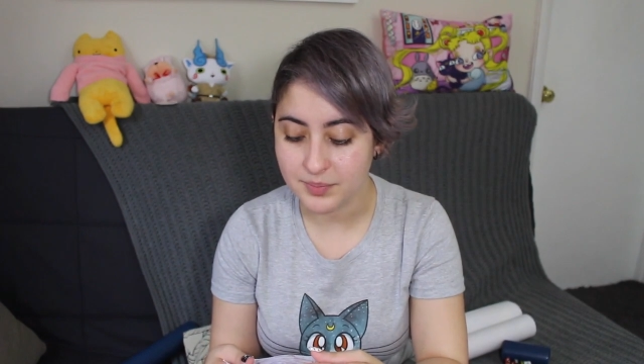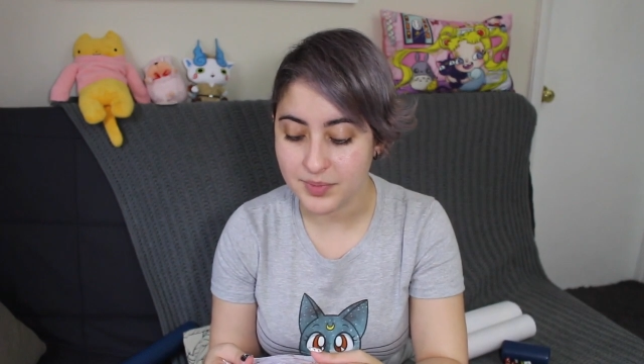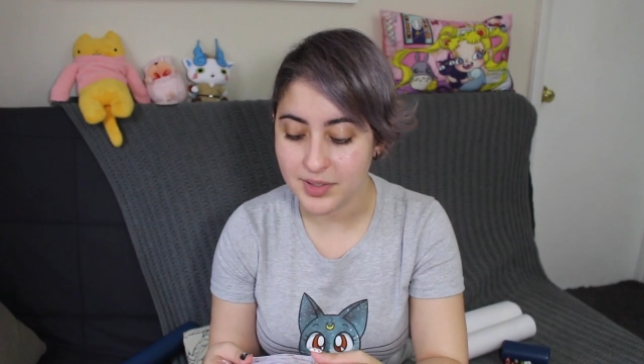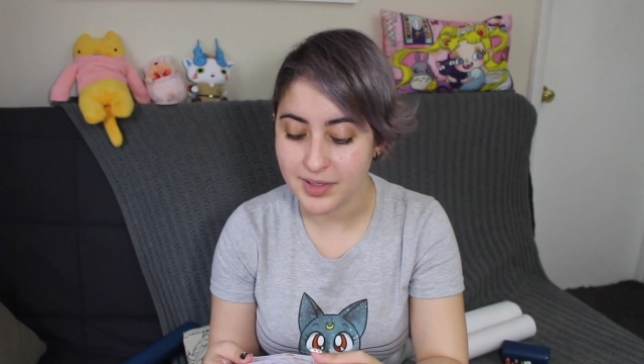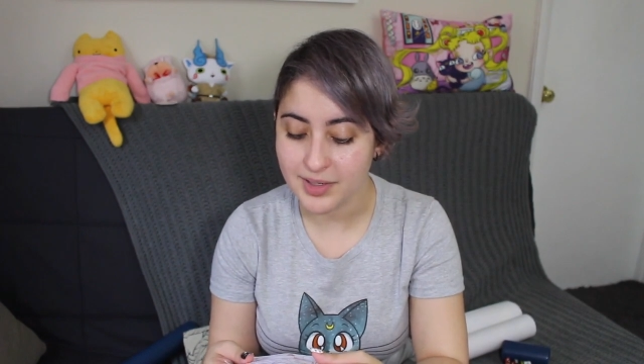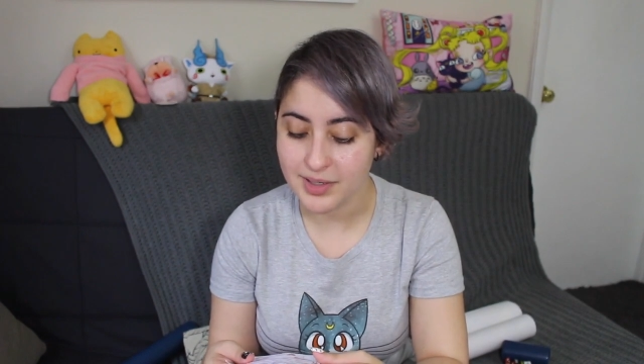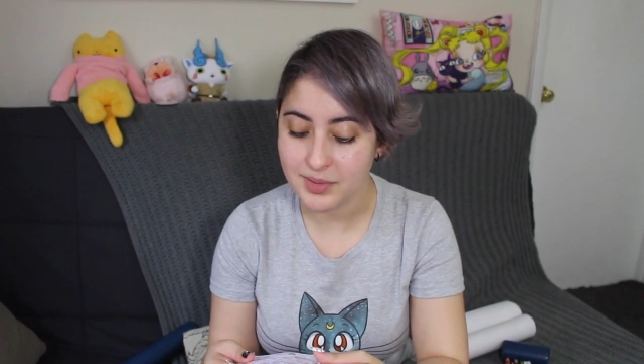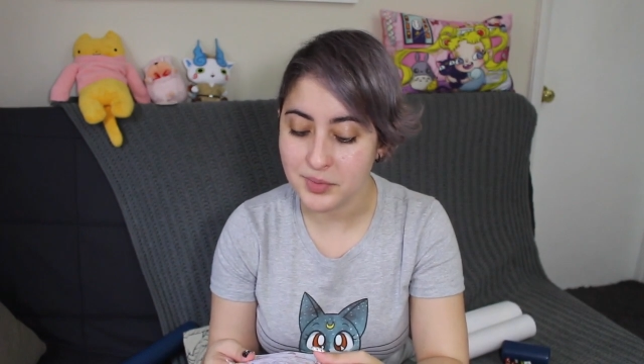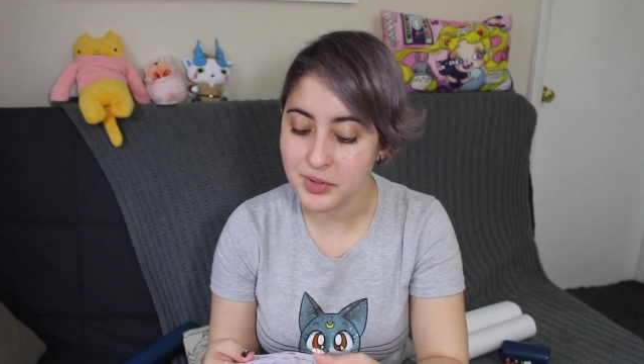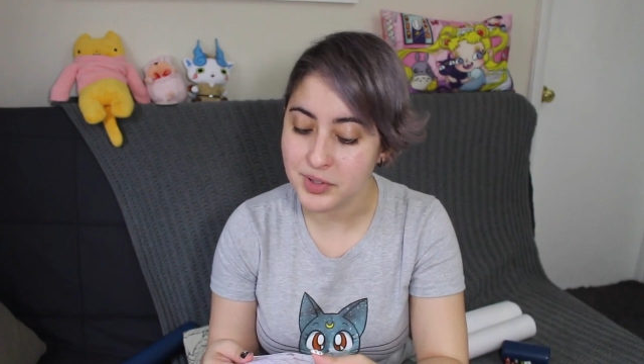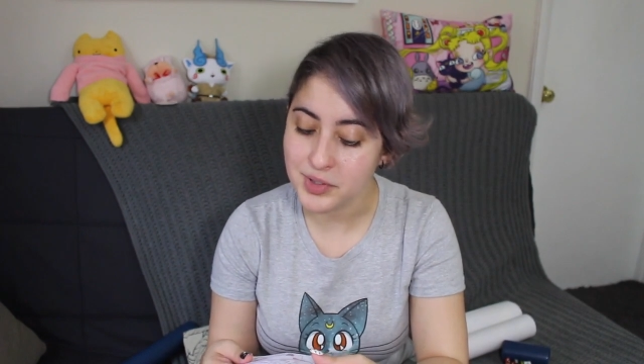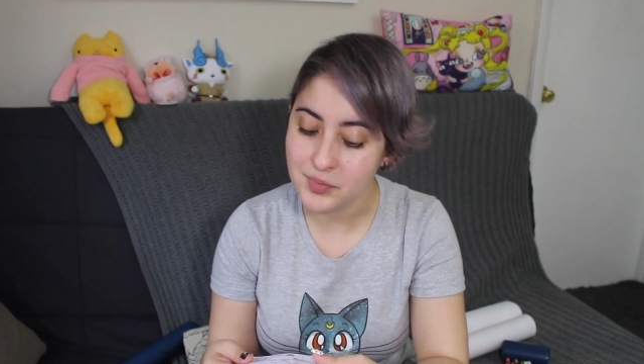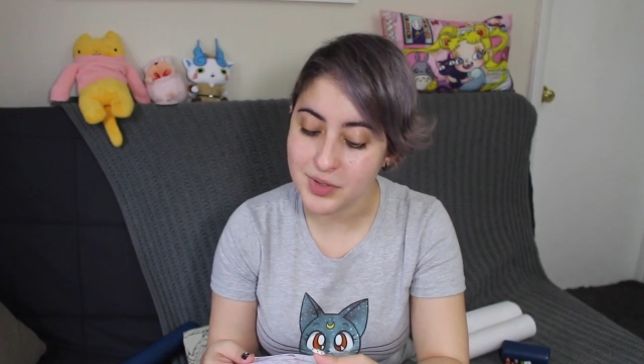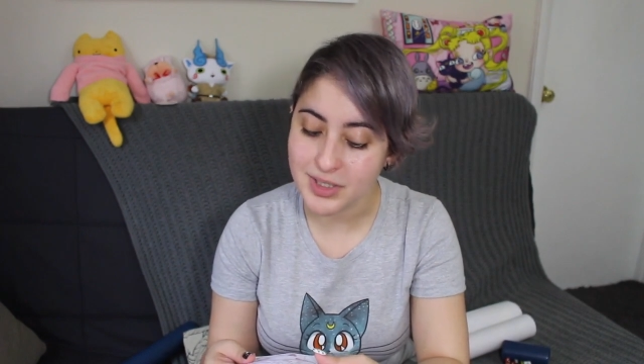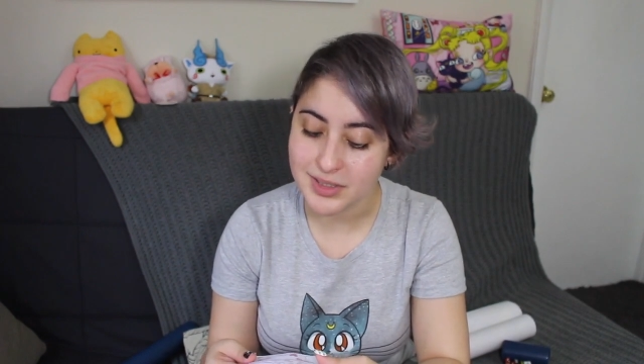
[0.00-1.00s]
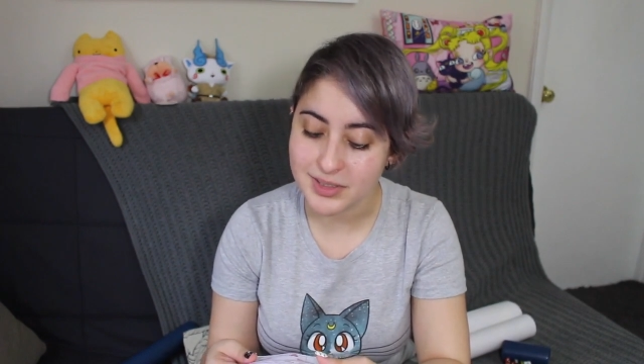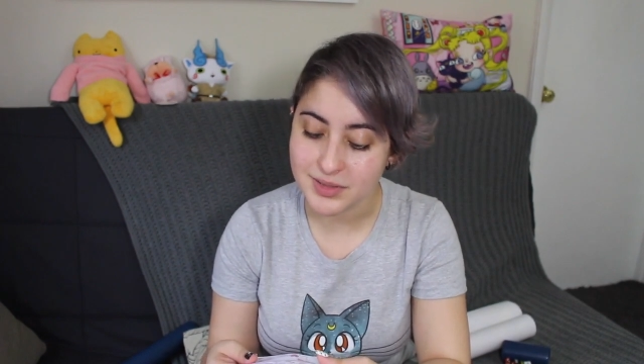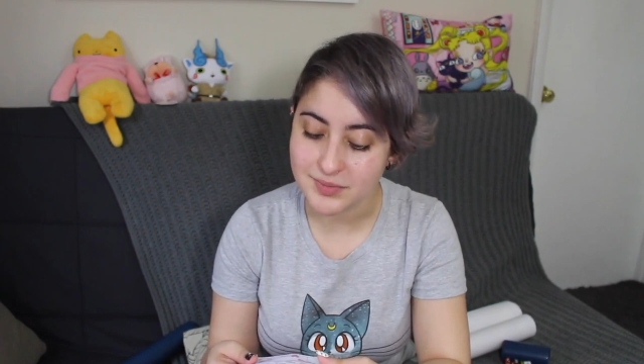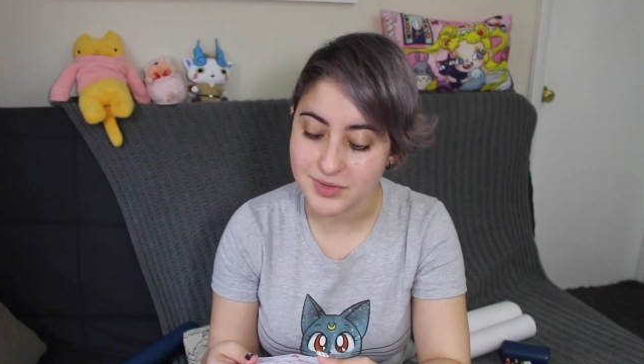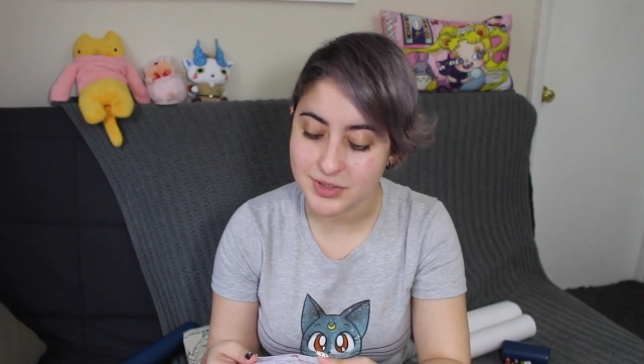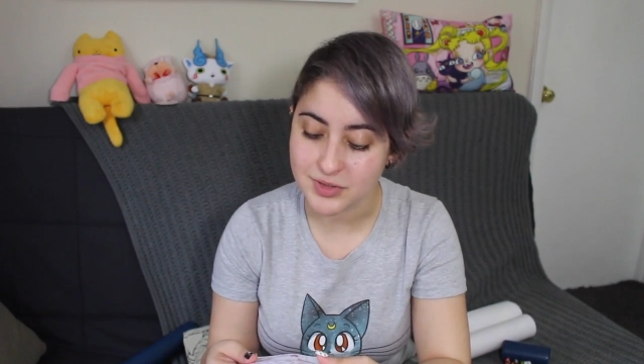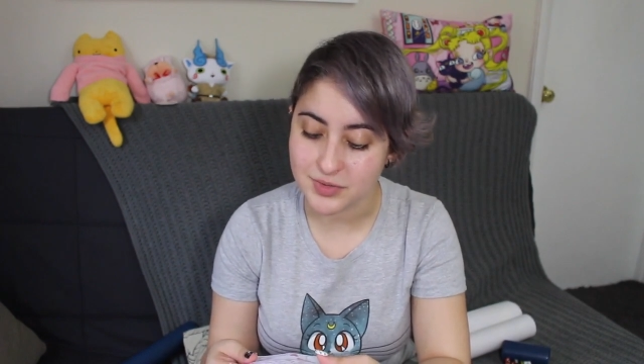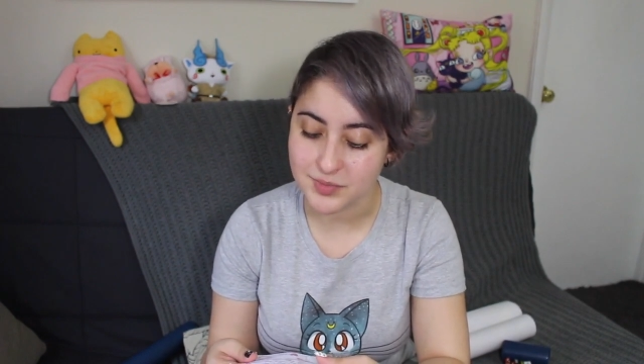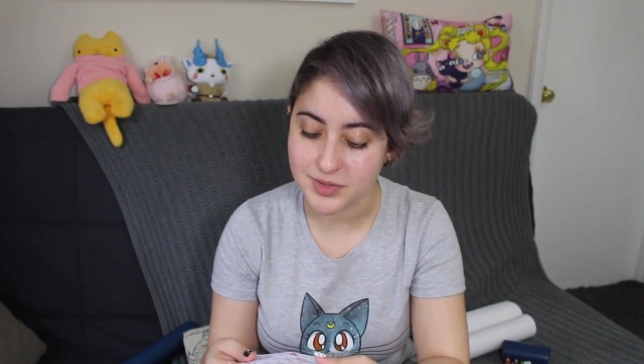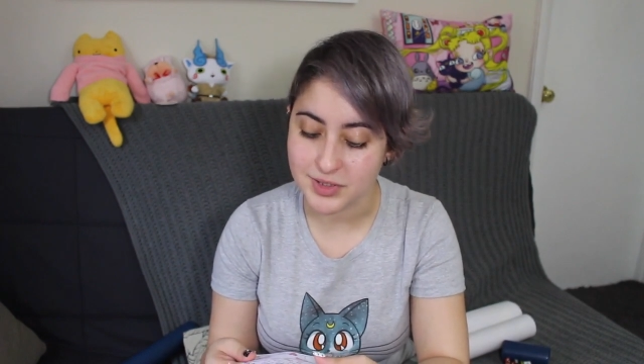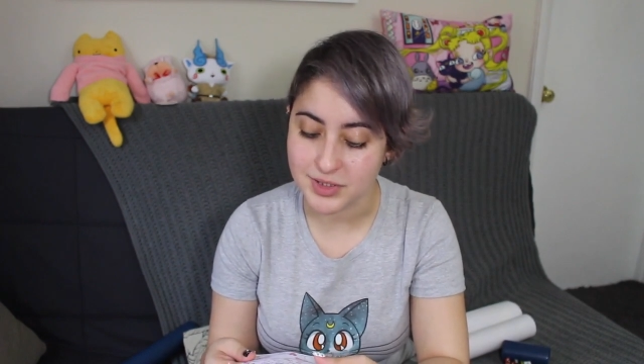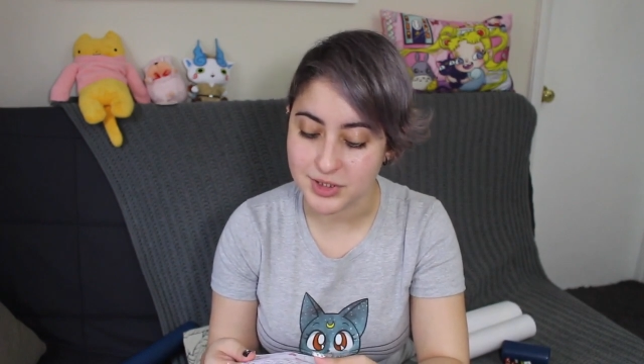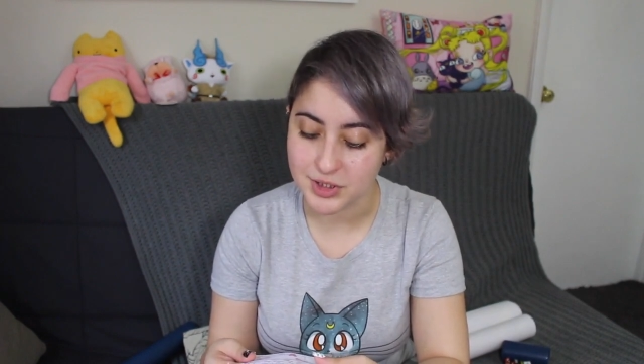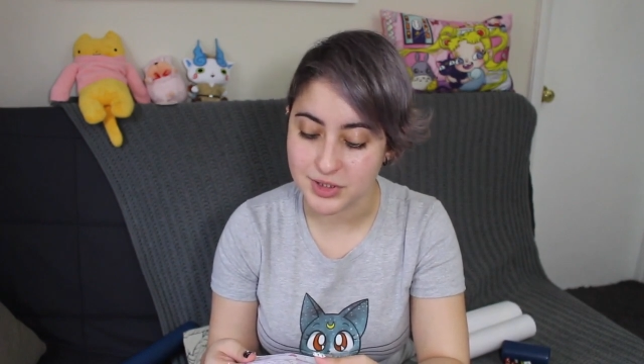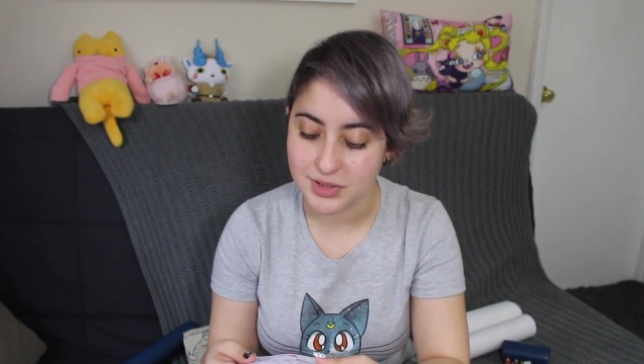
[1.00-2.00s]
but I really want them so
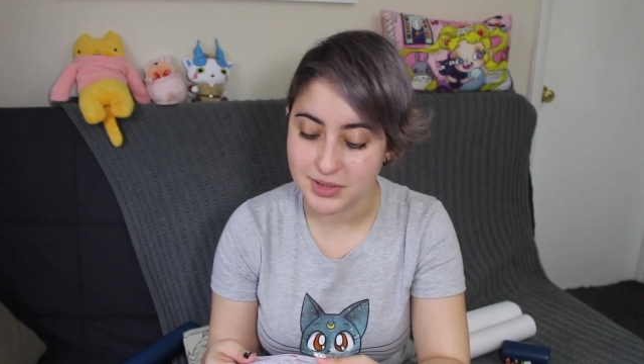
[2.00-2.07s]
much.